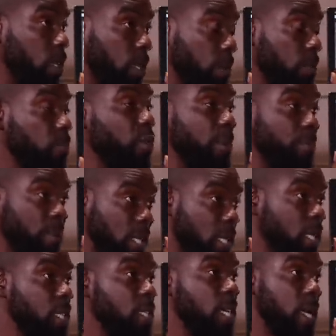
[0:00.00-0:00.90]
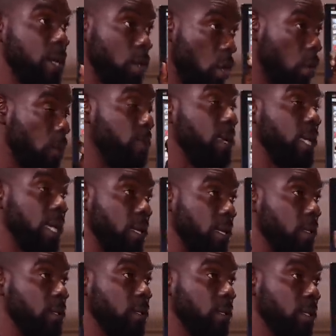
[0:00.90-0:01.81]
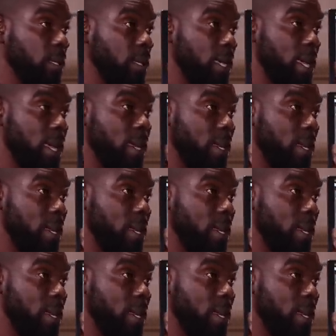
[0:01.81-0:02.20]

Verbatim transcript: him reputation up there. Mm. You